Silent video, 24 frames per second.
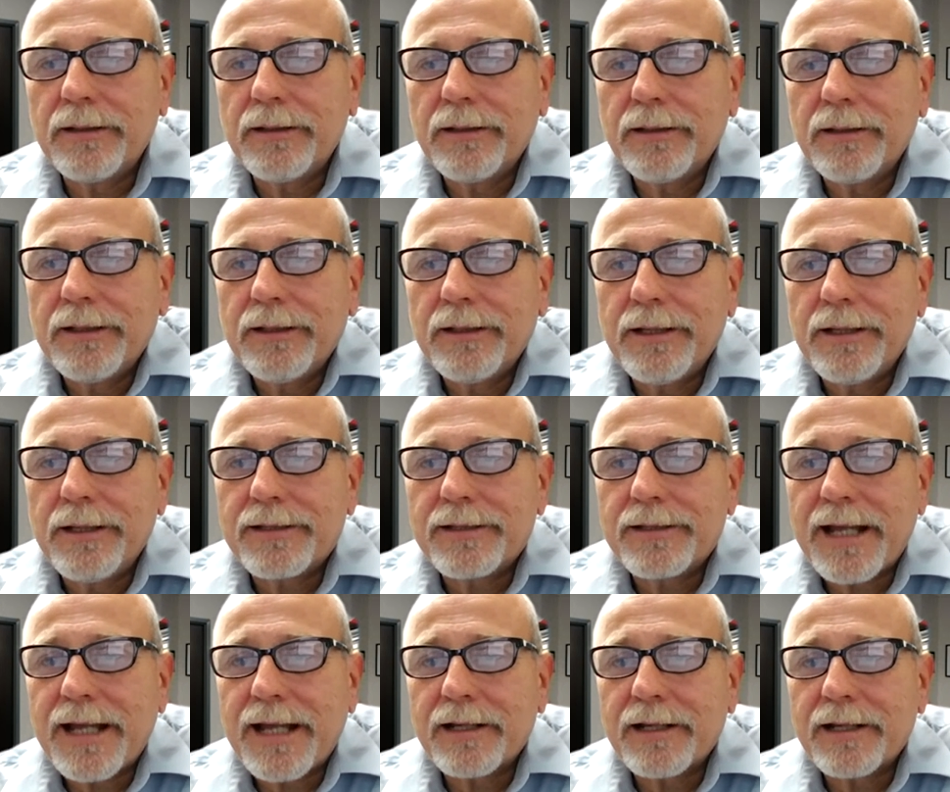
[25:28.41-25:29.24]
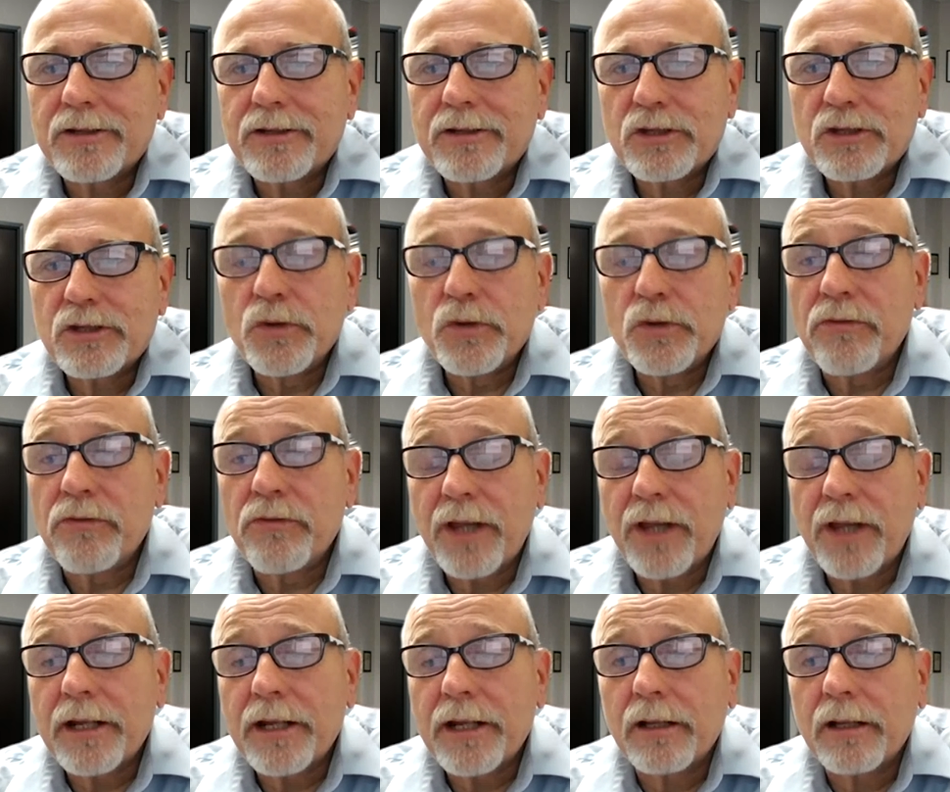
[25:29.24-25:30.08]
It's not a smooth
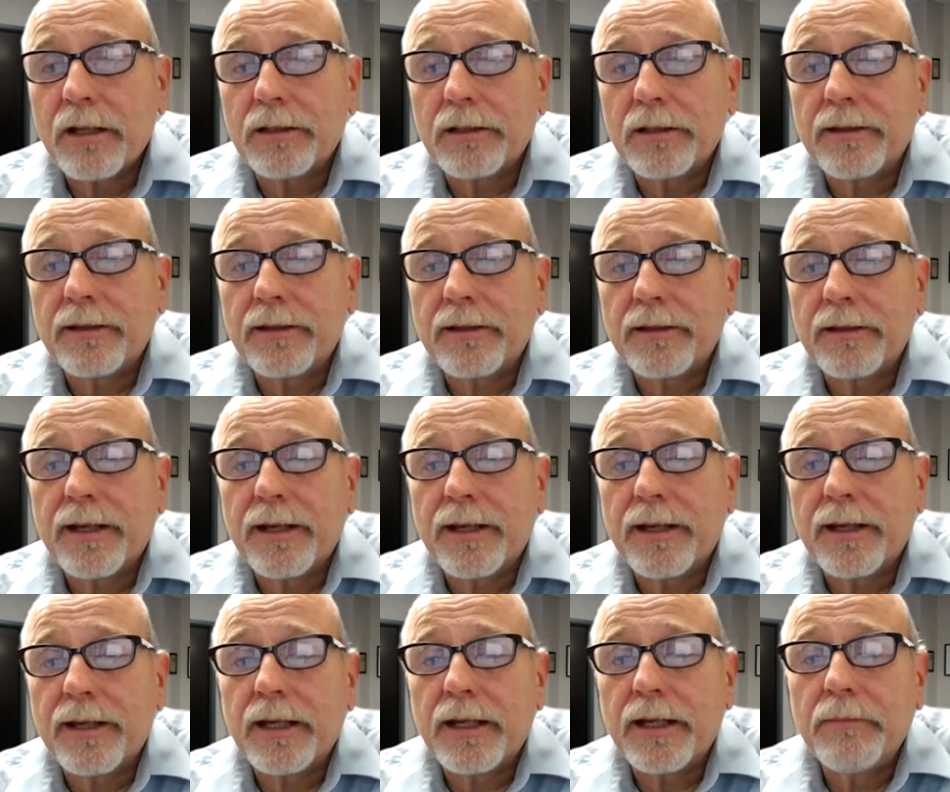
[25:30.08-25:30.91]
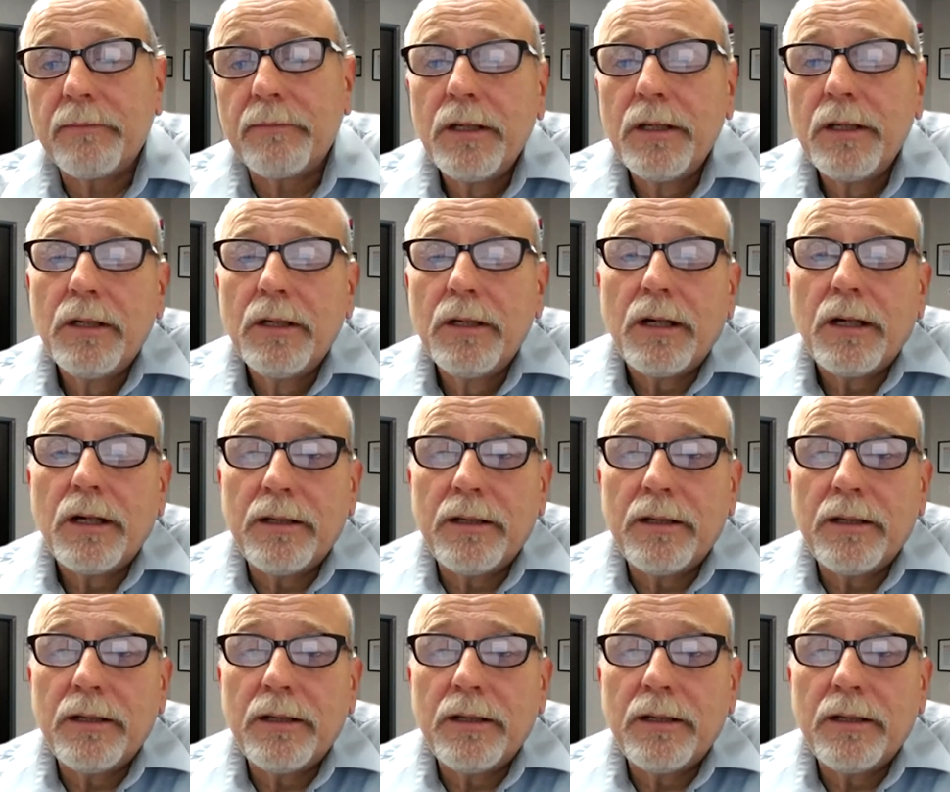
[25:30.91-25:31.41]
flight all the time.